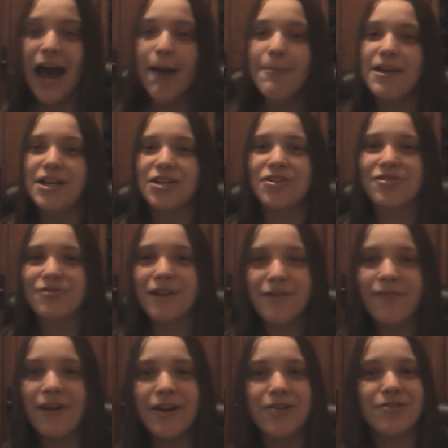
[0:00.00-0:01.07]
How many
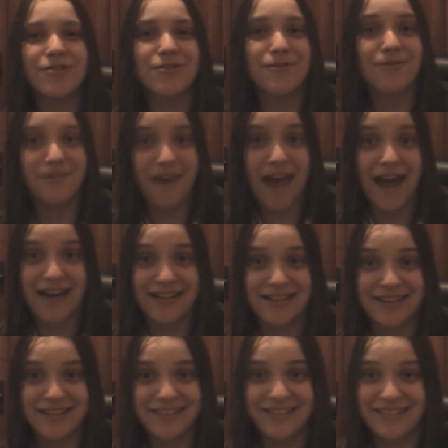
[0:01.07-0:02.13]
street vendors do
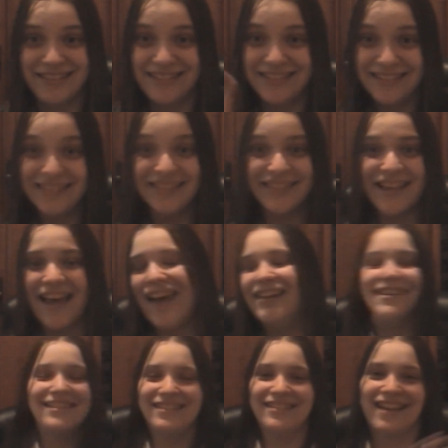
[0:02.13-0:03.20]
that?
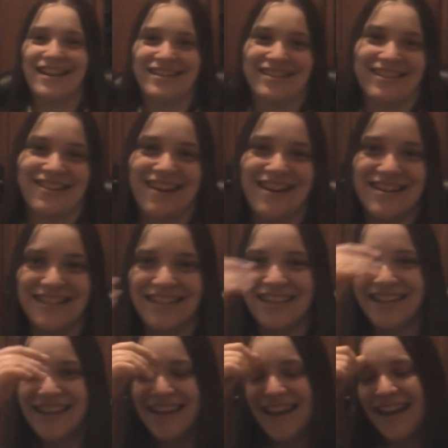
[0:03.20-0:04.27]
That's just
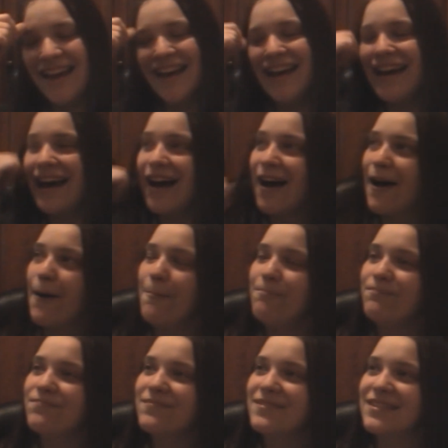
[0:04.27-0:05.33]
crazy.
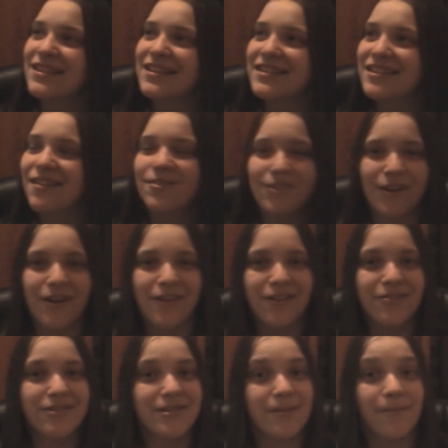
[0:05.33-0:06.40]
So those
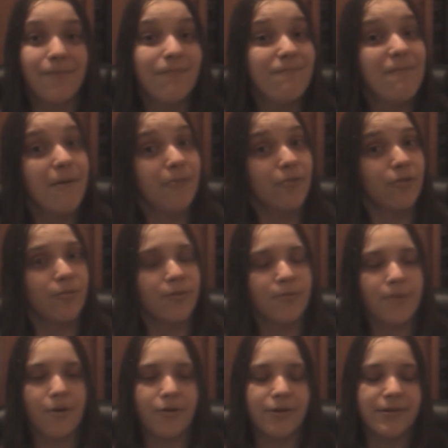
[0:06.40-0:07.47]
are some
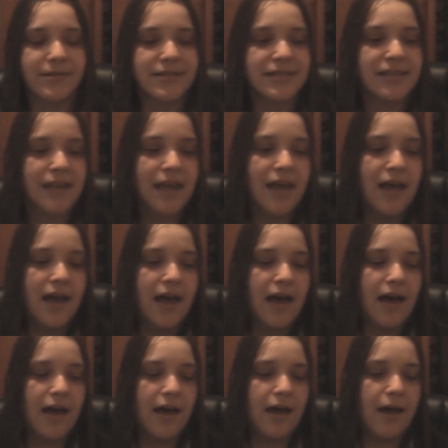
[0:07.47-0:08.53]
memorable moments.
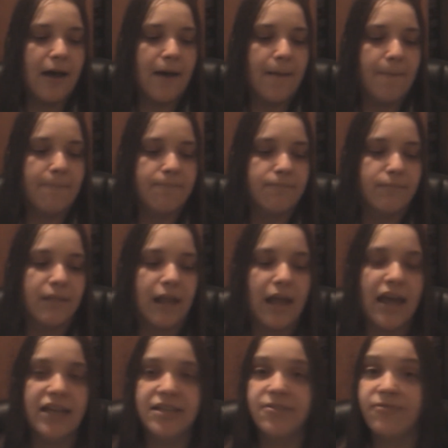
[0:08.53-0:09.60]

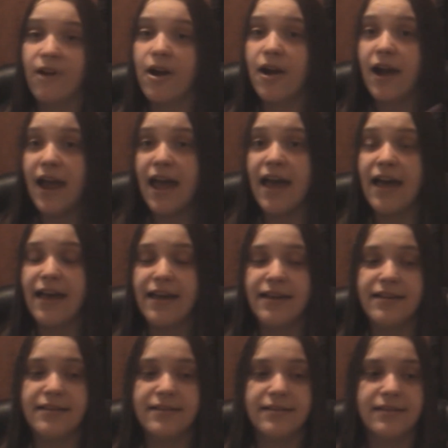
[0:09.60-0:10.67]
As far
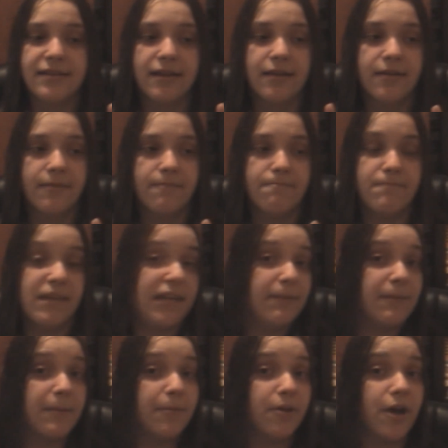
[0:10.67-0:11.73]
as
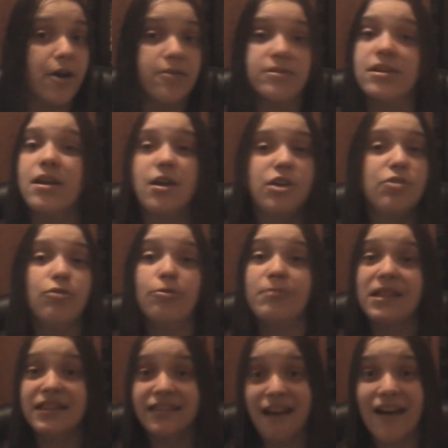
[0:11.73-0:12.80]
meeting people goes, you will
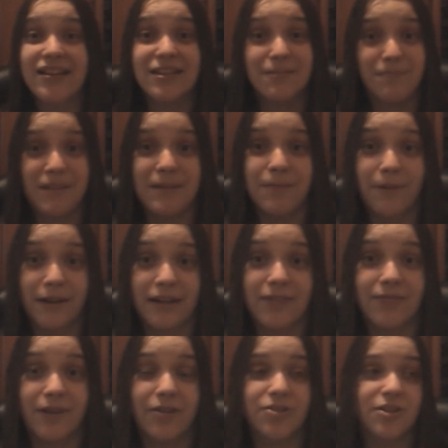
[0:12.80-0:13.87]
meet lots of people at
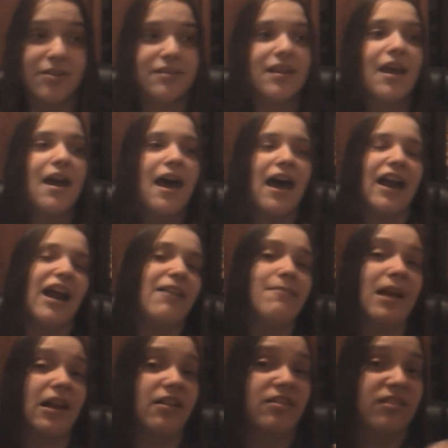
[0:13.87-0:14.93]
conventions. And I
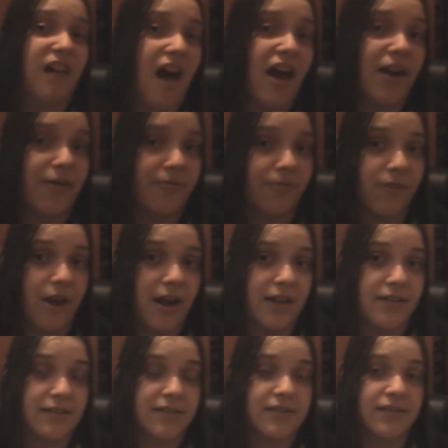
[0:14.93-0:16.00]
met a lot of
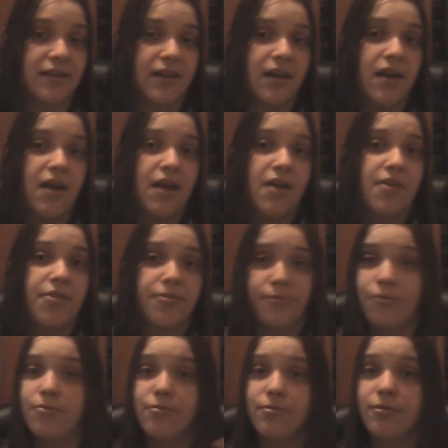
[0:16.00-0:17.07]
friends
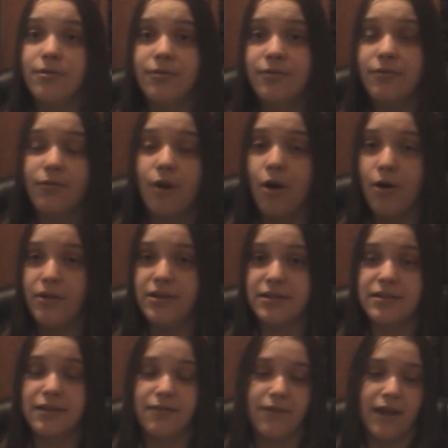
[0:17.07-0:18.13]
through all
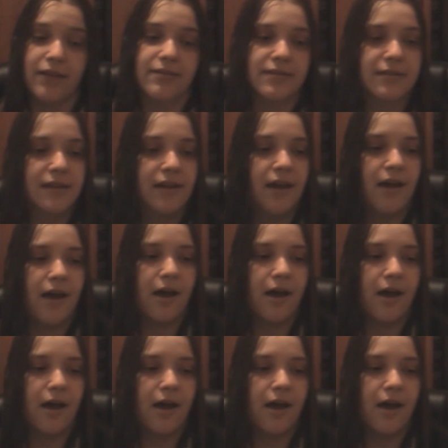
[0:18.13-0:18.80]
these events.